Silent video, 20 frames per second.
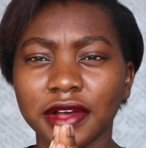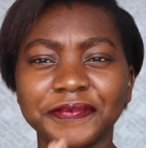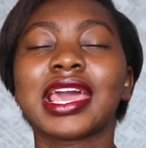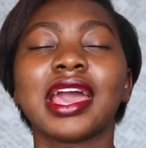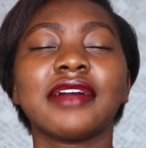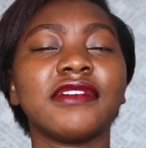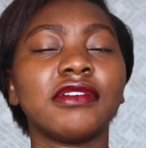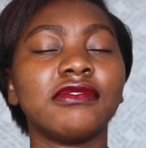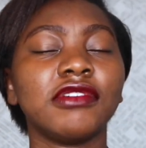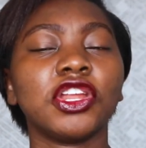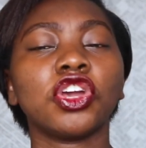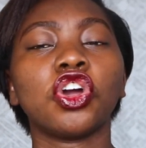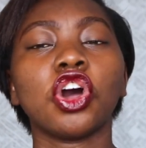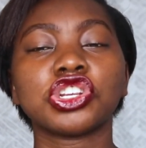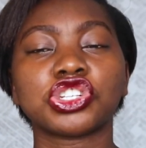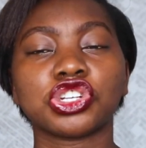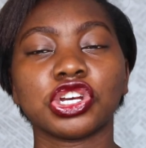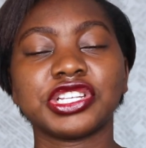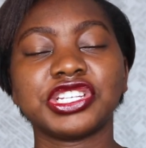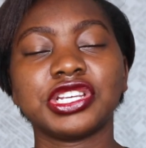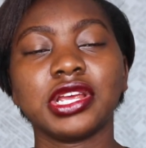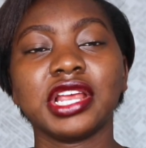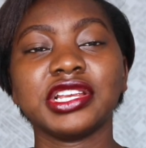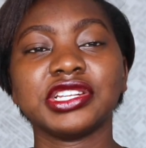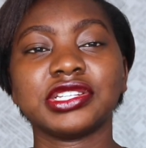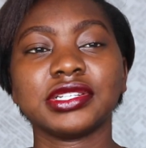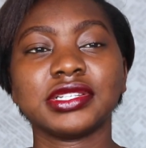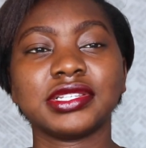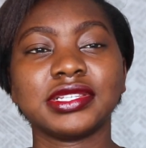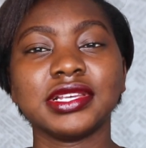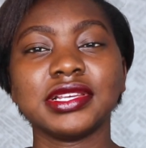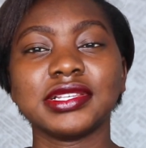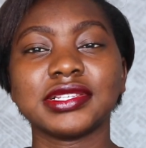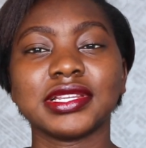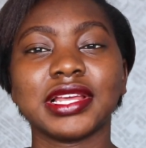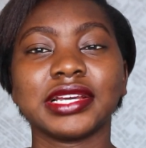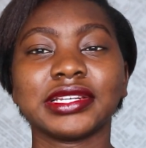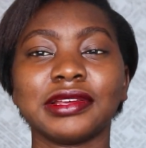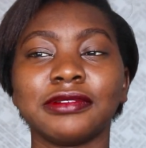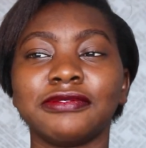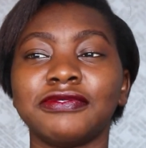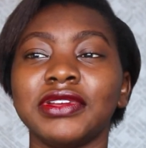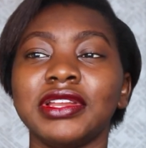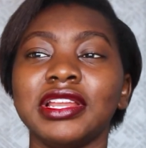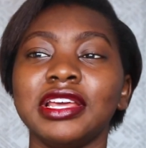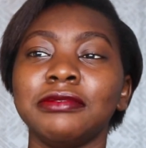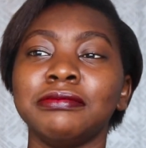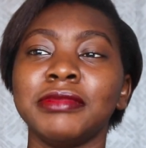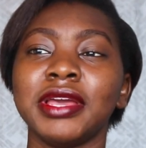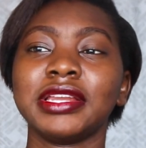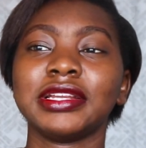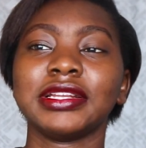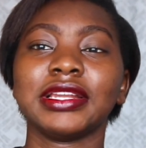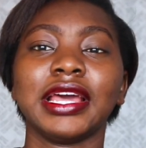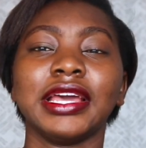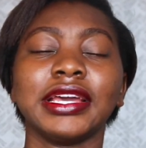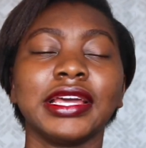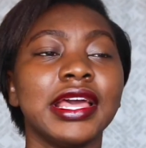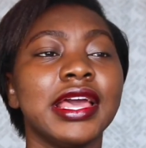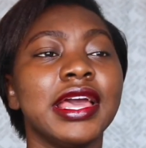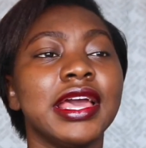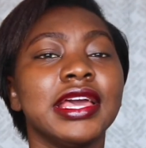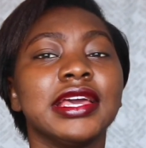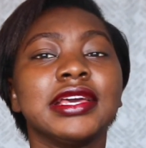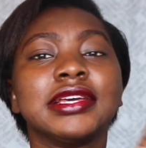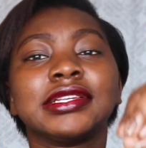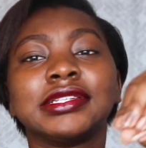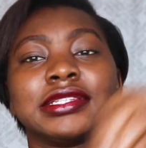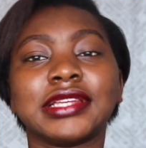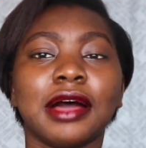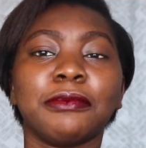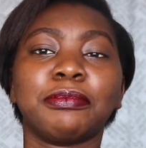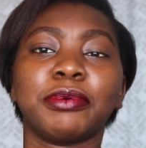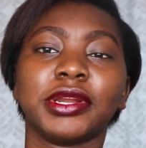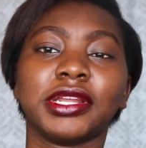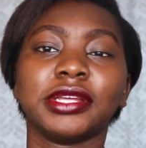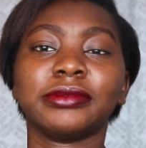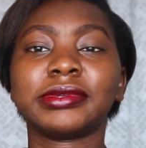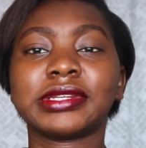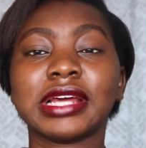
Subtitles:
Kevin really got shortchanged this season. Like, they really made it like, dump on him.